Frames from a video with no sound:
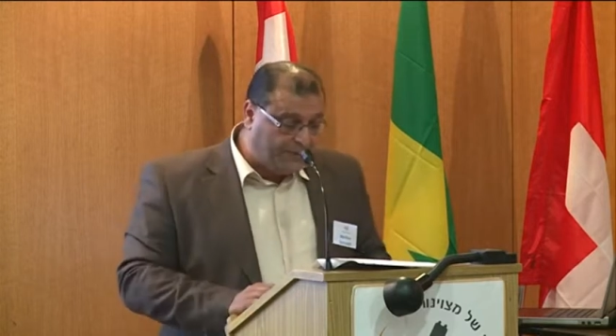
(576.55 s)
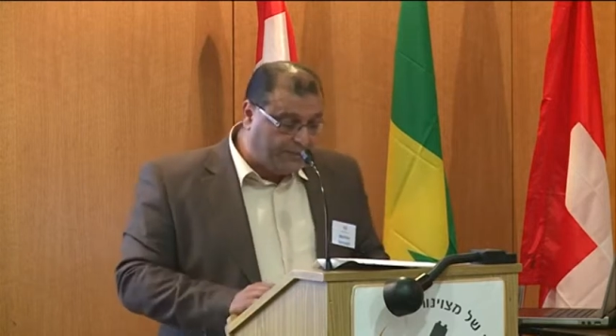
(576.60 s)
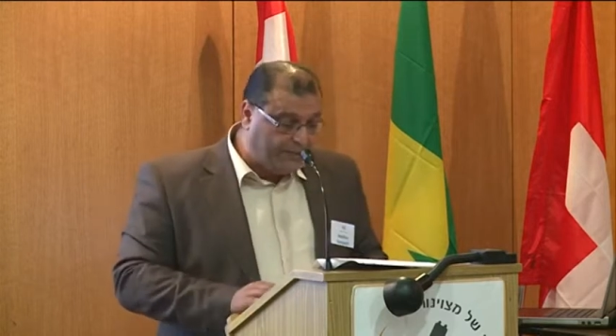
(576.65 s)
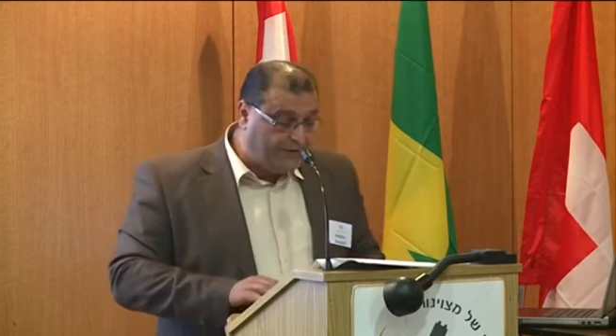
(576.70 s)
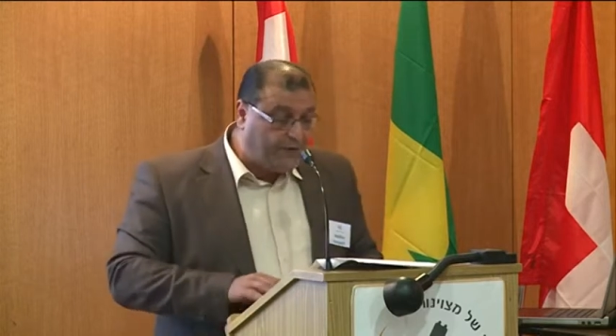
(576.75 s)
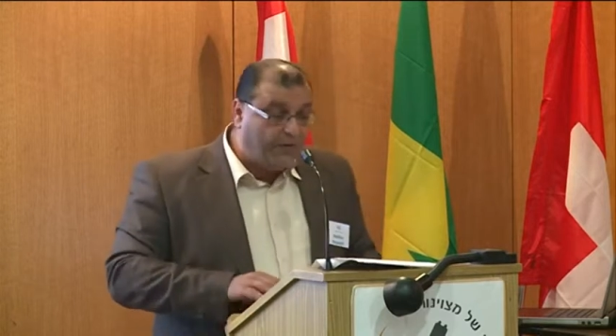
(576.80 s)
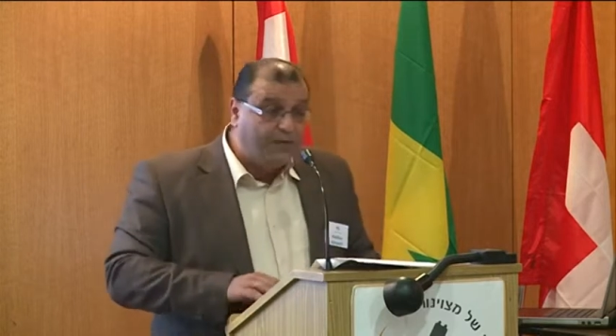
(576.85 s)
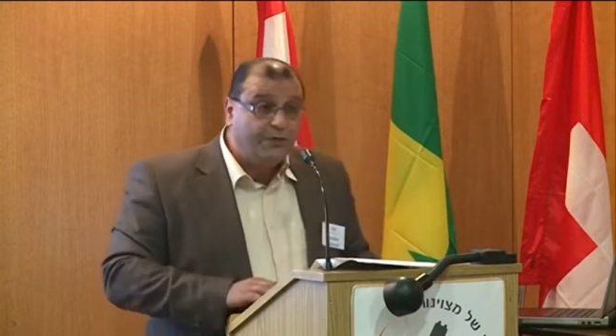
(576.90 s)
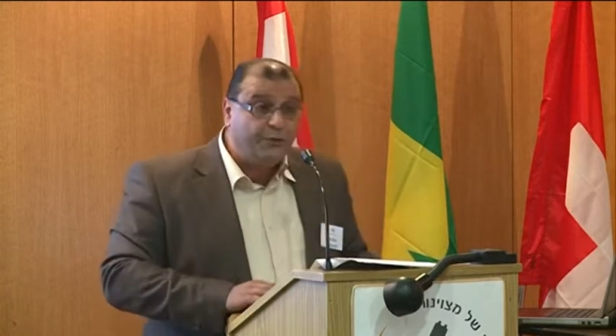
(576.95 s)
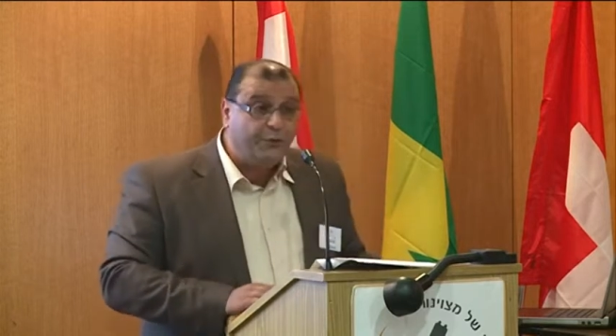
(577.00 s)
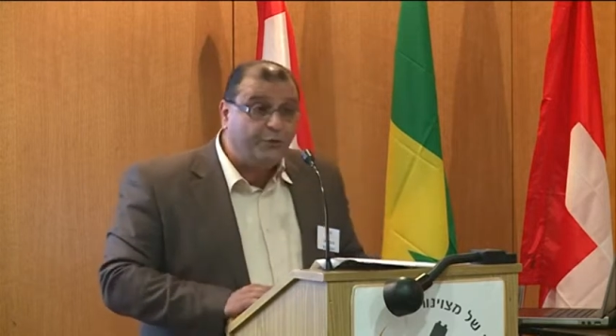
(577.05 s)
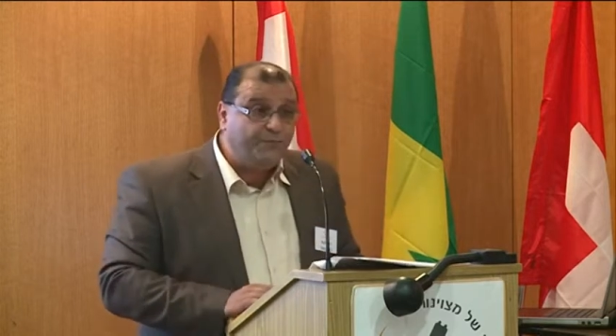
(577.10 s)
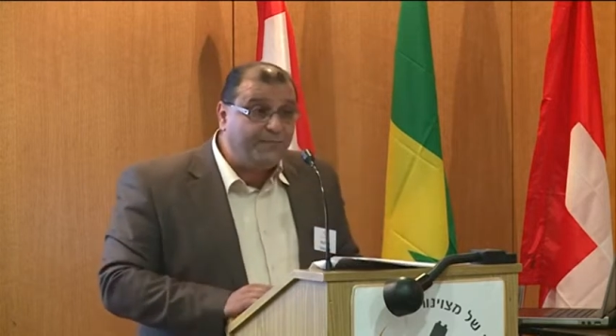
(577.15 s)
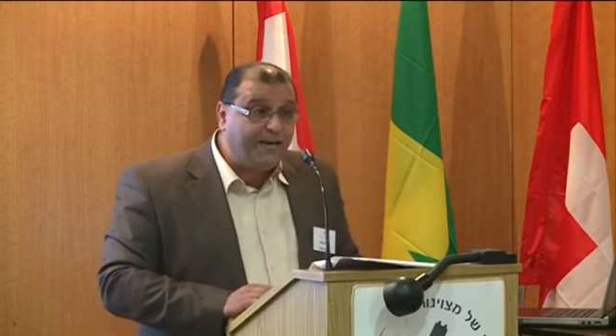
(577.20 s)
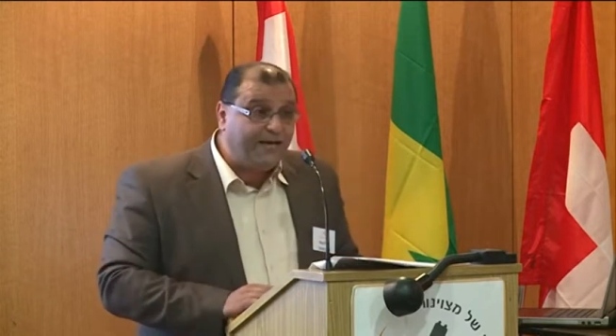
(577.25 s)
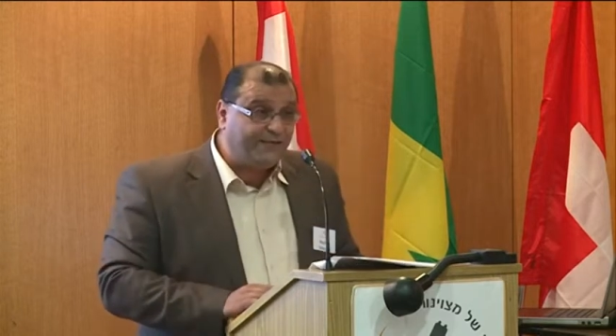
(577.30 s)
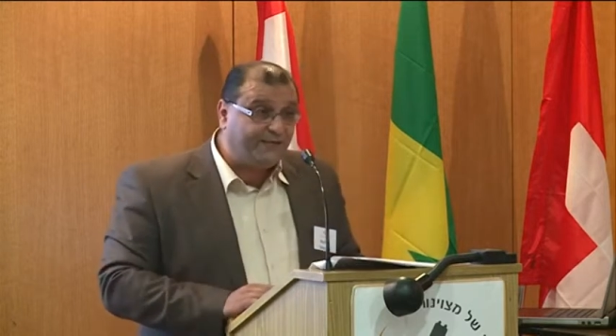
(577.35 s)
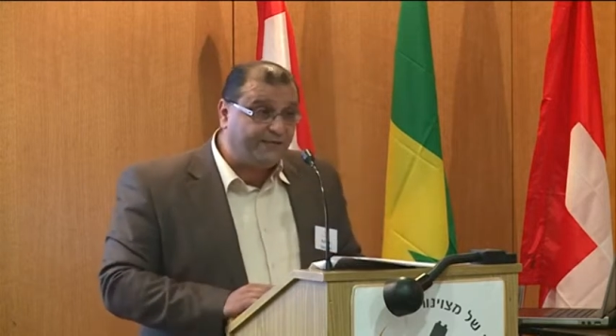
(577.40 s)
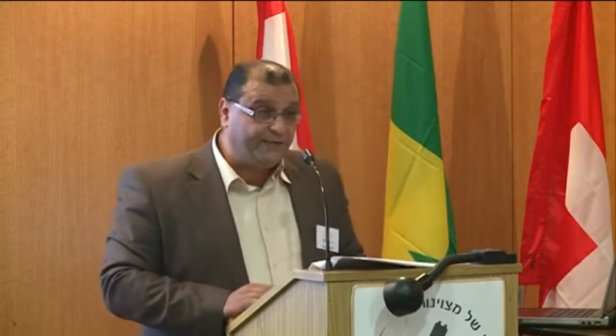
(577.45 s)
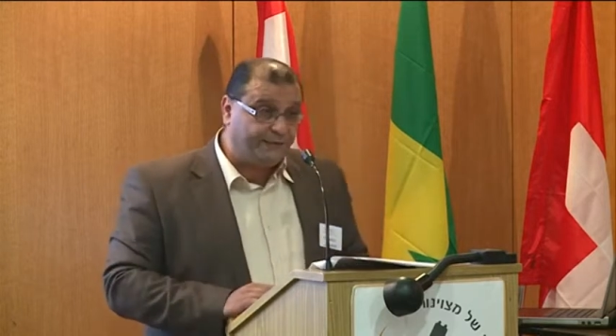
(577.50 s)
need to
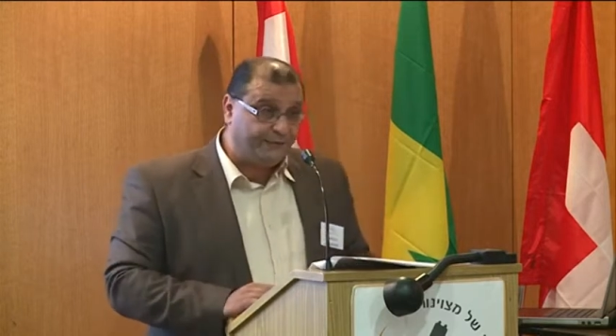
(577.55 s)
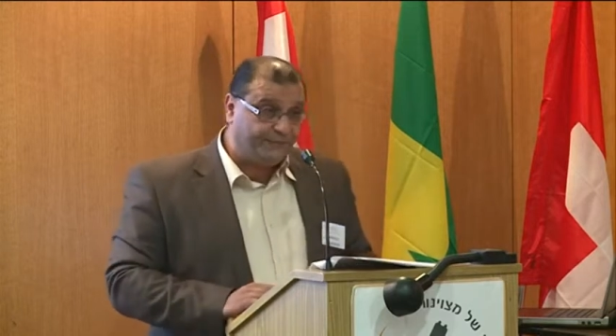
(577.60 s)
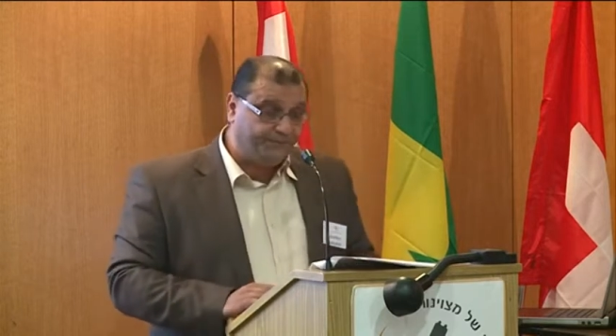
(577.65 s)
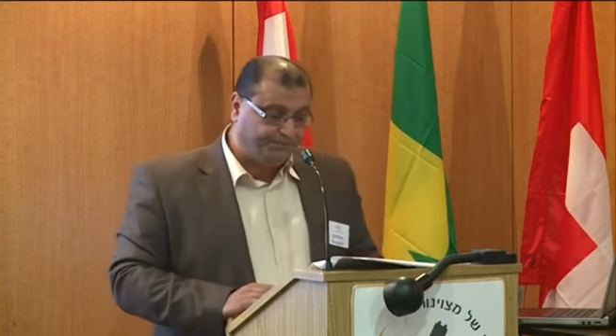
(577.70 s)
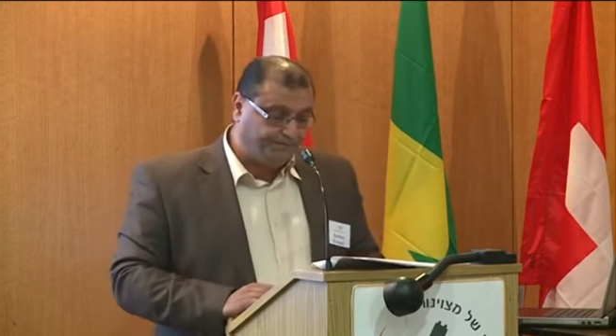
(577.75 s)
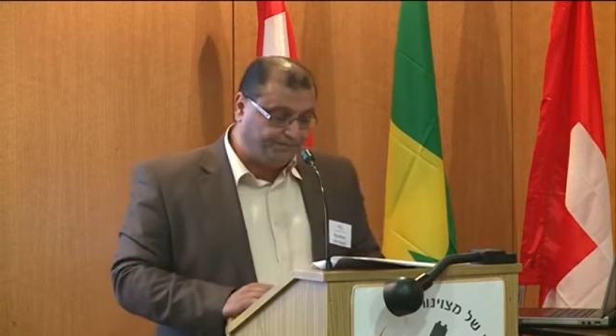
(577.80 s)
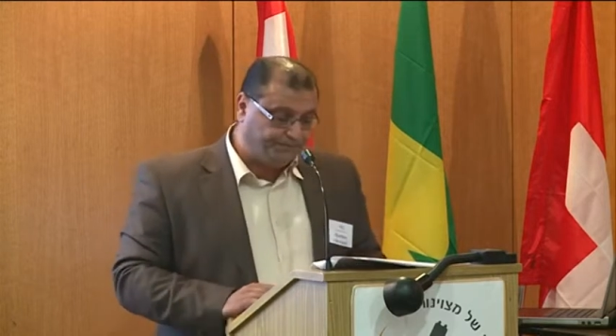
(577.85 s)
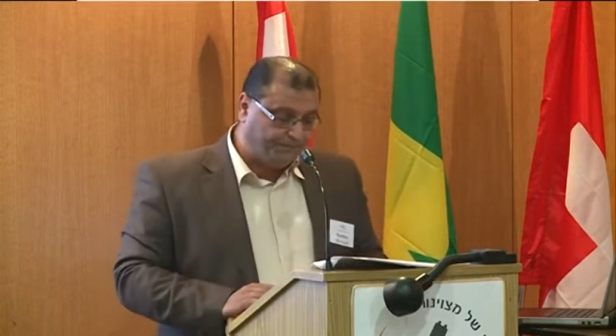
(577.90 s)
master.